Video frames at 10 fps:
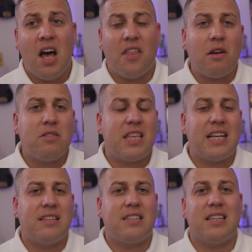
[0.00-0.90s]
And those
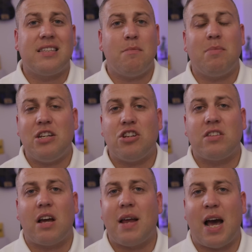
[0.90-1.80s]
things simply
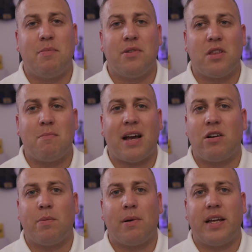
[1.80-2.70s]
just don't happen on the
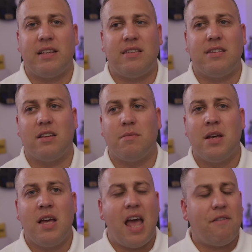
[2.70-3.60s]
Mac operating system.
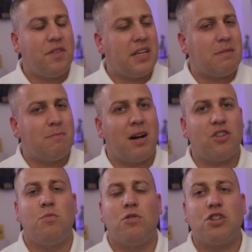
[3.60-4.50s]
Everything is
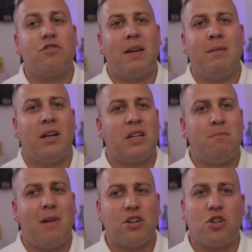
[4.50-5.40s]
much more streamlined,
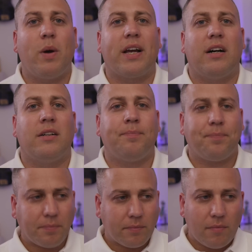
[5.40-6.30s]
much quicker,
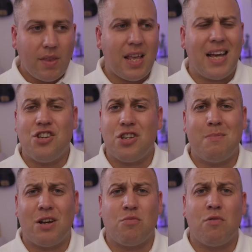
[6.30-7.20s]
and just
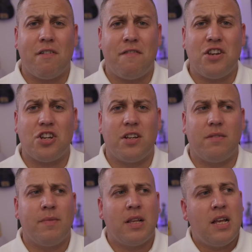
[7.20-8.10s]
much more
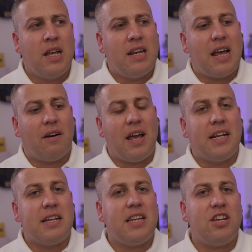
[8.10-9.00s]
efficient. Now,
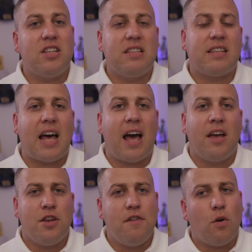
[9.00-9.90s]
in addition to
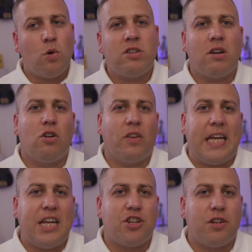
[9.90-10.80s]
that, you've also got
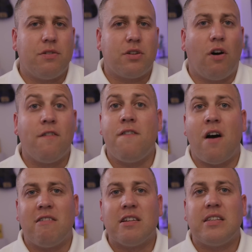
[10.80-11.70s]
the issues of
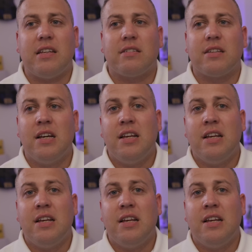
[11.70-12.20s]
viruses.